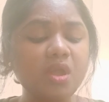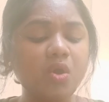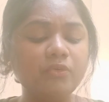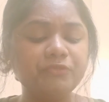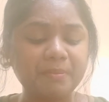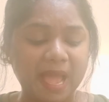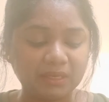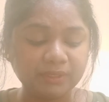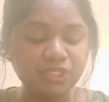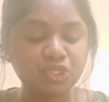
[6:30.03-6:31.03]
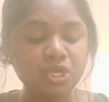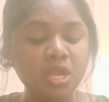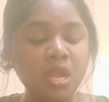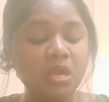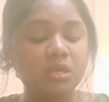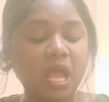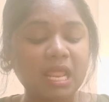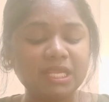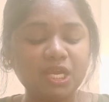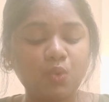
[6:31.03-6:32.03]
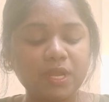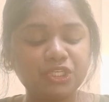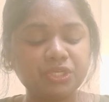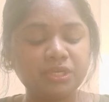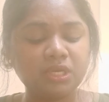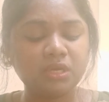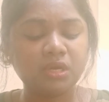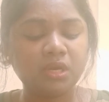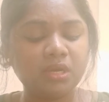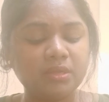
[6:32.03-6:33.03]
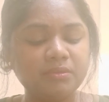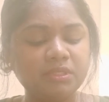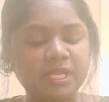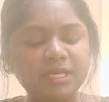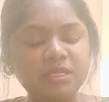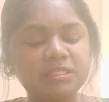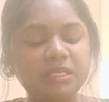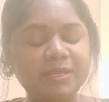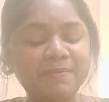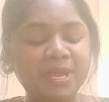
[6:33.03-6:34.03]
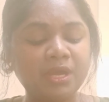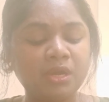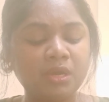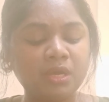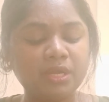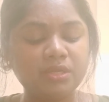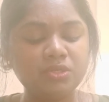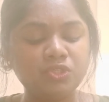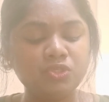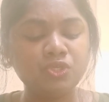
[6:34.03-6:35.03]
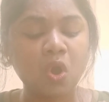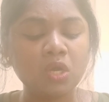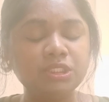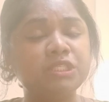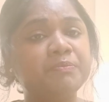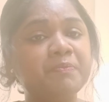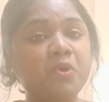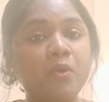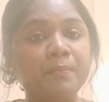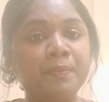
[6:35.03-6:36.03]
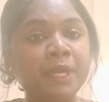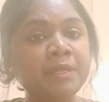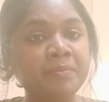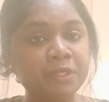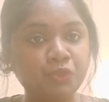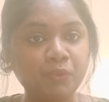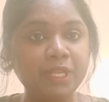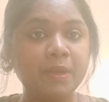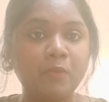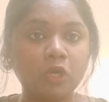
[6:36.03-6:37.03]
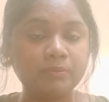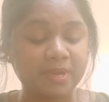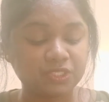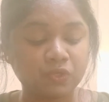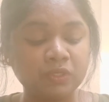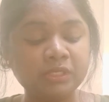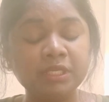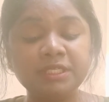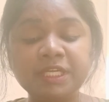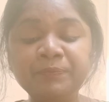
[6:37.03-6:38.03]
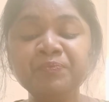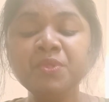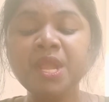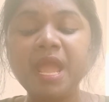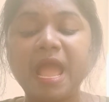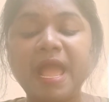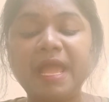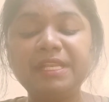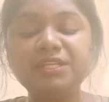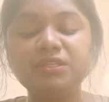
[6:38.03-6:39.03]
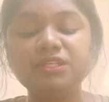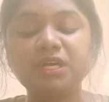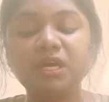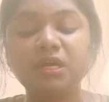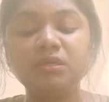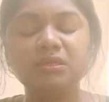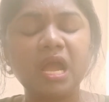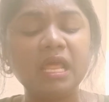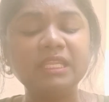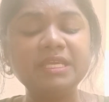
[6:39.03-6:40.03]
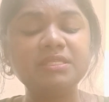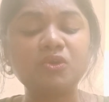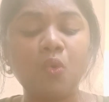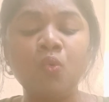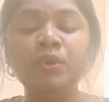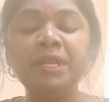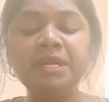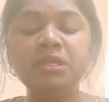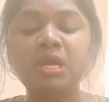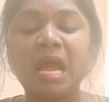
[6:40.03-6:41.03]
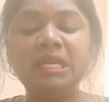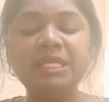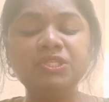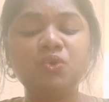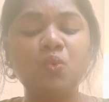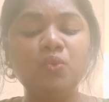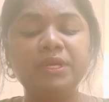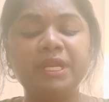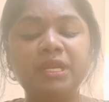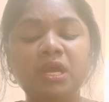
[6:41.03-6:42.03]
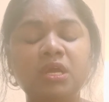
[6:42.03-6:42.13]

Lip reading: of marriage. Kali question, there is dots in between about masculinity, and Kali is wounded. Kali is wounded